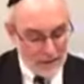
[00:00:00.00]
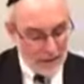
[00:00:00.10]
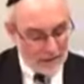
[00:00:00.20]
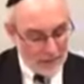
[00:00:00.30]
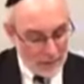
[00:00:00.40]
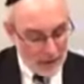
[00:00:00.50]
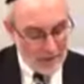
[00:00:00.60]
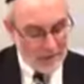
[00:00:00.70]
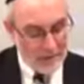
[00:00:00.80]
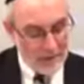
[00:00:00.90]
of
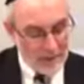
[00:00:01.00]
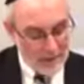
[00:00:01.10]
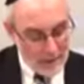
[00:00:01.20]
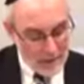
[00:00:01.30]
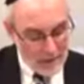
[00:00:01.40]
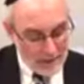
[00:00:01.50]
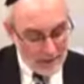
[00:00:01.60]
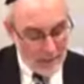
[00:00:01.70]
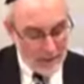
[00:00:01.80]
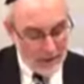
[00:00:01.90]
above
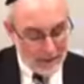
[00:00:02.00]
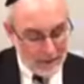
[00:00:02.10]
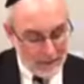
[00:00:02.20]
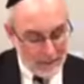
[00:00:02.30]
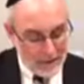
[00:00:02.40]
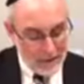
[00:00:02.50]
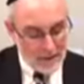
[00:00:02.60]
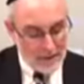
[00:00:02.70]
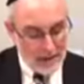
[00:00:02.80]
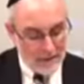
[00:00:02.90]
from their
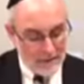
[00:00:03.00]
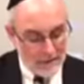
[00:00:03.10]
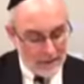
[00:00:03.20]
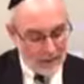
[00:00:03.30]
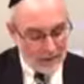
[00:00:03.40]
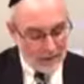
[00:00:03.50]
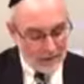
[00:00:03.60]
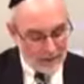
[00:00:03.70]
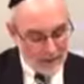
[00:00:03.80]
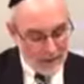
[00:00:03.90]
domination and uh,
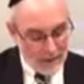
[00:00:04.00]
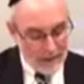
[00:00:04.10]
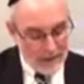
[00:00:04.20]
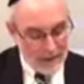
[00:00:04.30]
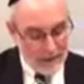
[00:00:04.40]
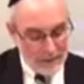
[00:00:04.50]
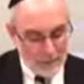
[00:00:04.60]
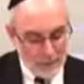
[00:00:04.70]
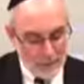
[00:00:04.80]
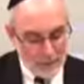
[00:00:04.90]

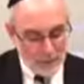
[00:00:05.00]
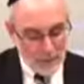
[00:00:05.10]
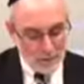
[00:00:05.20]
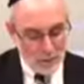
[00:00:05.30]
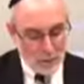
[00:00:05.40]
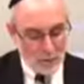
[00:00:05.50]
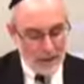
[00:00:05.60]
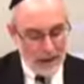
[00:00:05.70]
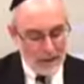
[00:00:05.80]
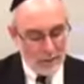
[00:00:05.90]
V'navku Yisrael
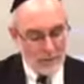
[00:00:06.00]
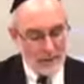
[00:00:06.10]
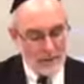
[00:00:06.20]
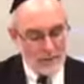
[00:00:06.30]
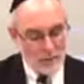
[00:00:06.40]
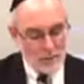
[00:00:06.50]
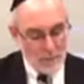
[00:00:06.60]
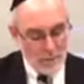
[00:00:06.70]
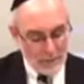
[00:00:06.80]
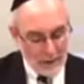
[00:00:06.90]
Merushusaihun, and the Jewish
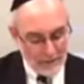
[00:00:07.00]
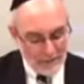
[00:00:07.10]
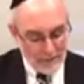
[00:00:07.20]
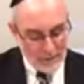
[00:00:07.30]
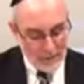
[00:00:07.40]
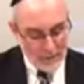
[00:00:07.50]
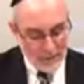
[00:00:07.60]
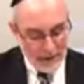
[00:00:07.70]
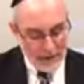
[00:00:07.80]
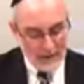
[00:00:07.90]
people left from their
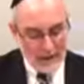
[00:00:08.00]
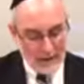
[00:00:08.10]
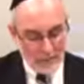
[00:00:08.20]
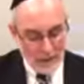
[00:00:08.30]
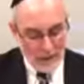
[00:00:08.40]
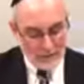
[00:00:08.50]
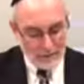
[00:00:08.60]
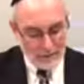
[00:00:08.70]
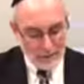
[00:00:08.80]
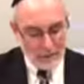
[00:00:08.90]
domain and
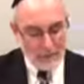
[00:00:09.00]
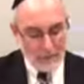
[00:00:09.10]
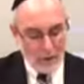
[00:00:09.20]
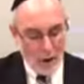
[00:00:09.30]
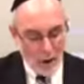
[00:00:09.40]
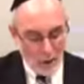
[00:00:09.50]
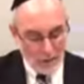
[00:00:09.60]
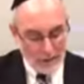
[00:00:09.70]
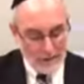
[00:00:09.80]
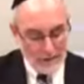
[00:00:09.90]
went to the
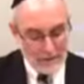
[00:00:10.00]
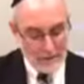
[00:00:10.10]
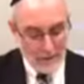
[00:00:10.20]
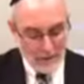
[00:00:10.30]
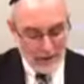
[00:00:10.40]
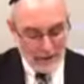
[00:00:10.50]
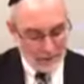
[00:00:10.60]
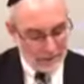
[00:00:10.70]
holy domain,